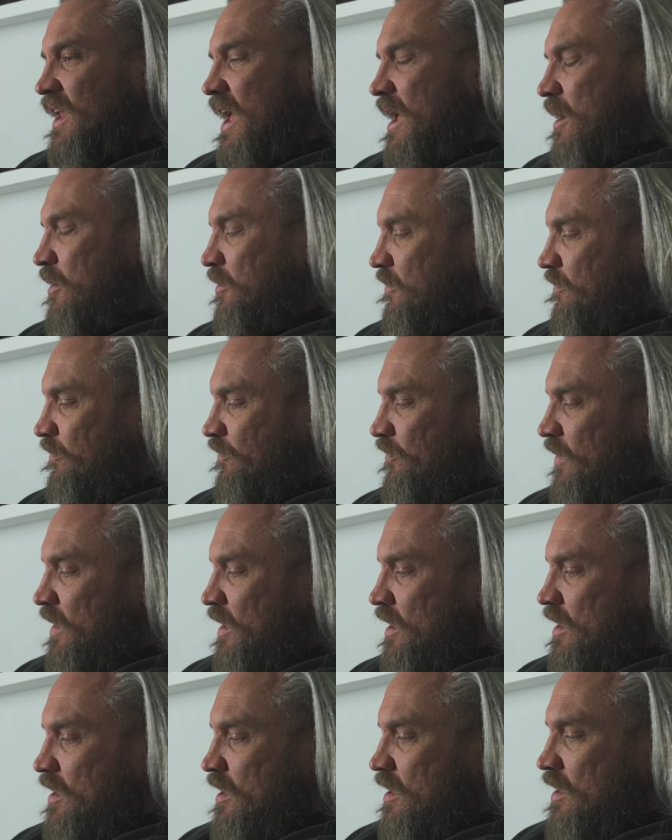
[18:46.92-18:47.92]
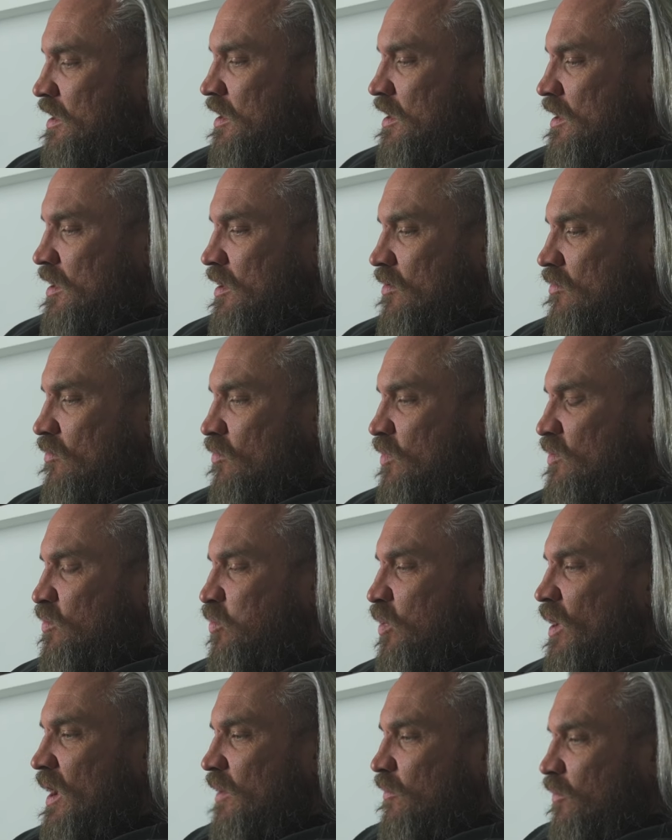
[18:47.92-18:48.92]
now, with
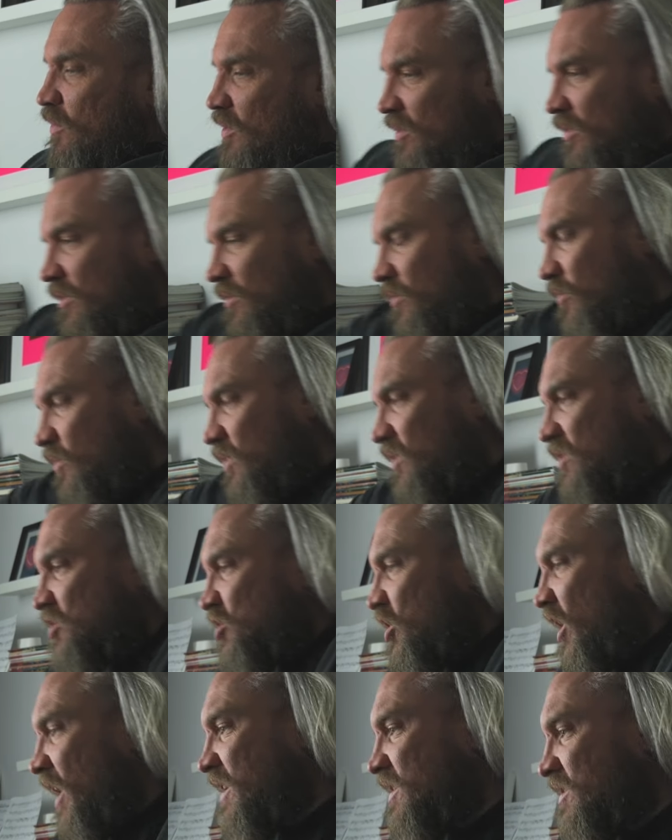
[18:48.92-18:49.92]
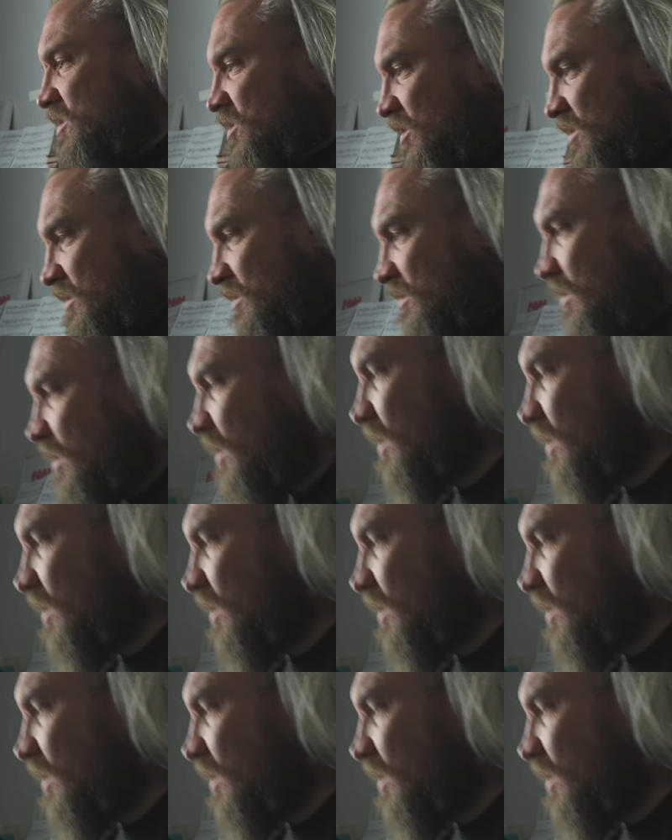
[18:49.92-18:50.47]
what with with changing